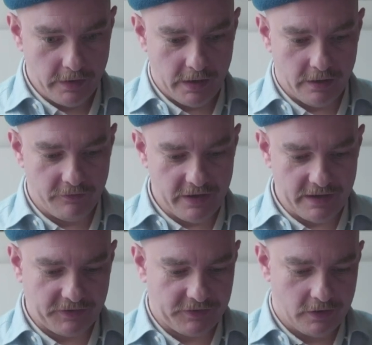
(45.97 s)
of
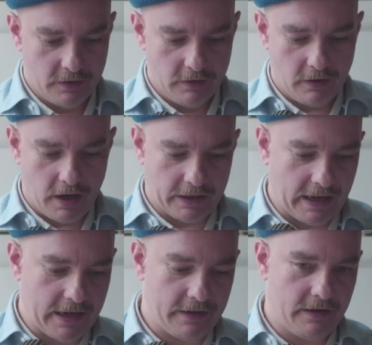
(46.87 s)
this,
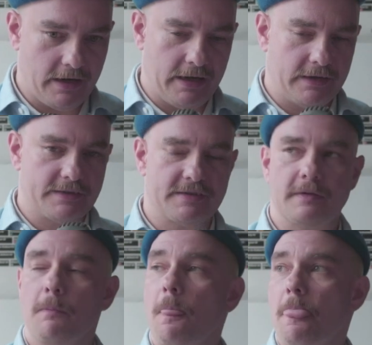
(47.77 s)
again, it's
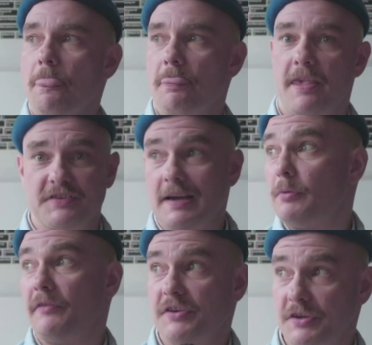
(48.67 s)
there's a
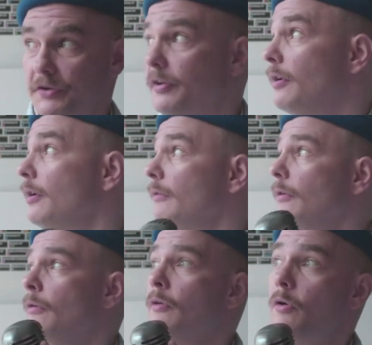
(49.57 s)
couple of issues,
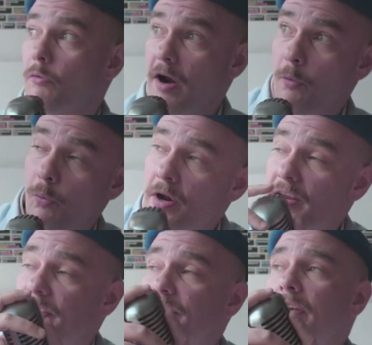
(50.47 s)
right? One
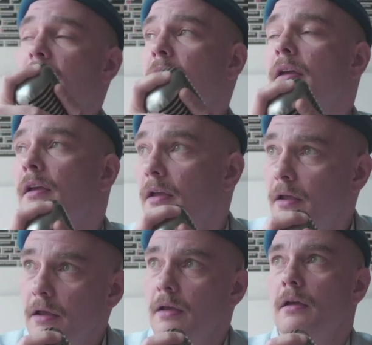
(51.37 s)
is
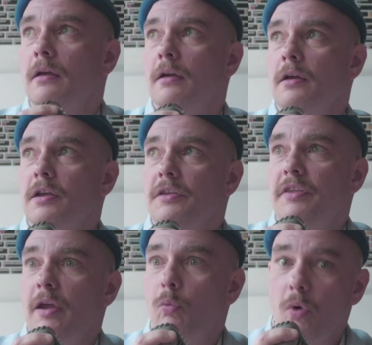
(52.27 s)

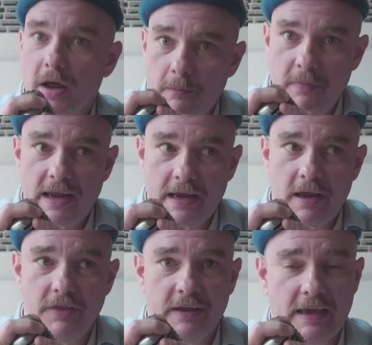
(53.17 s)
they want to
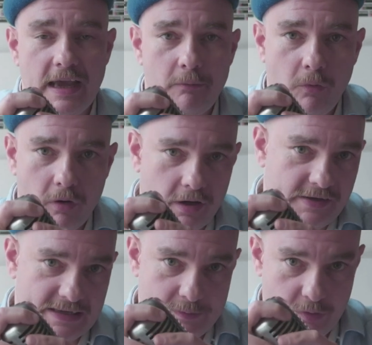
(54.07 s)
make the game more
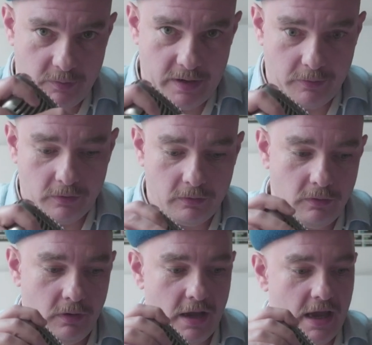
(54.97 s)
accessible to people,
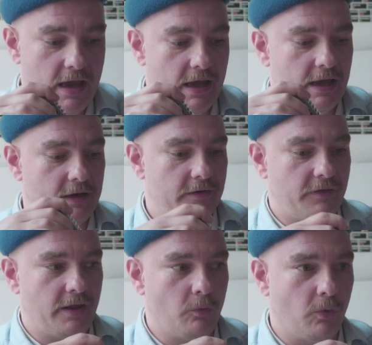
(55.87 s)
and
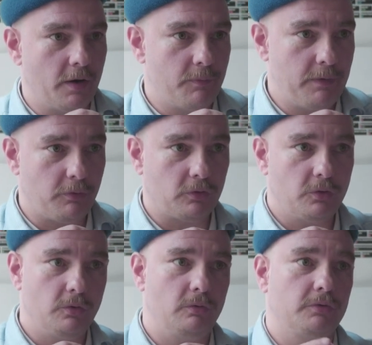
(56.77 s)
they want people
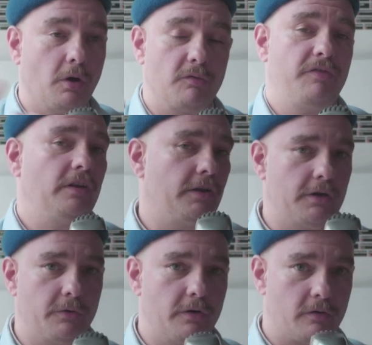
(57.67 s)
who don't feel
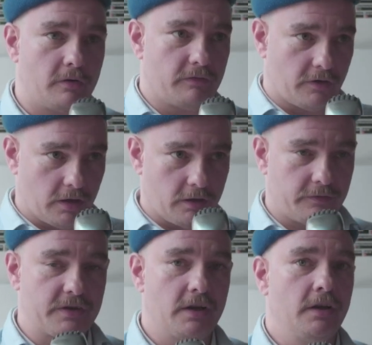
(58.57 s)
included or
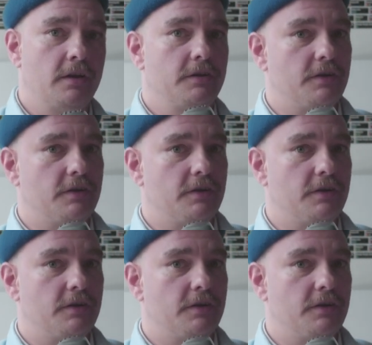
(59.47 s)
involved to